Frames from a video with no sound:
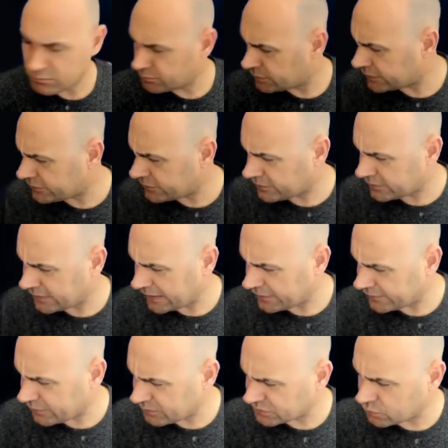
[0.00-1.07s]
But hang
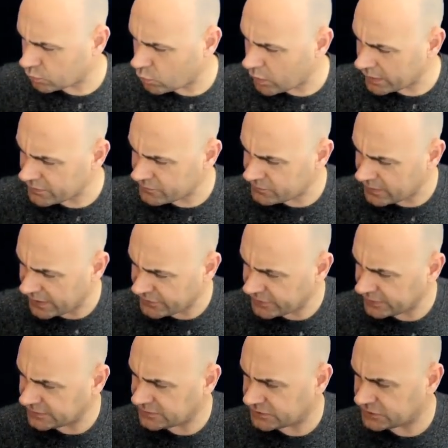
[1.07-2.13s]
on, that was 1
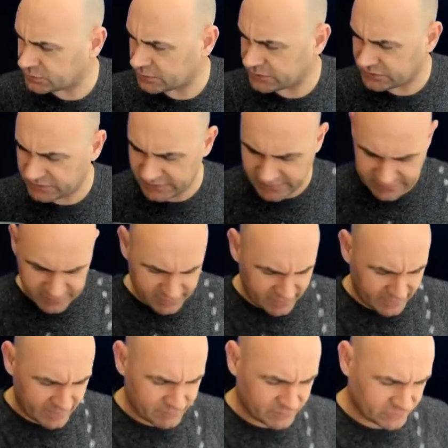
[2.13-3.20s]
flashing. So I just want to see that
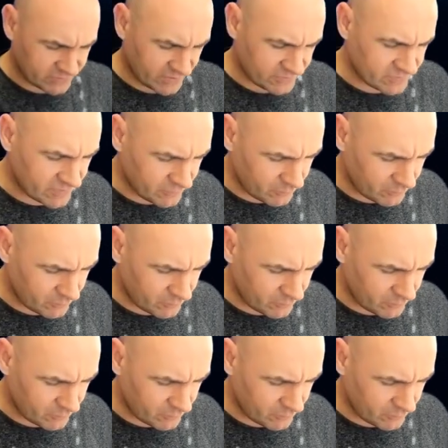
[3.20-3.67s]
I have this actually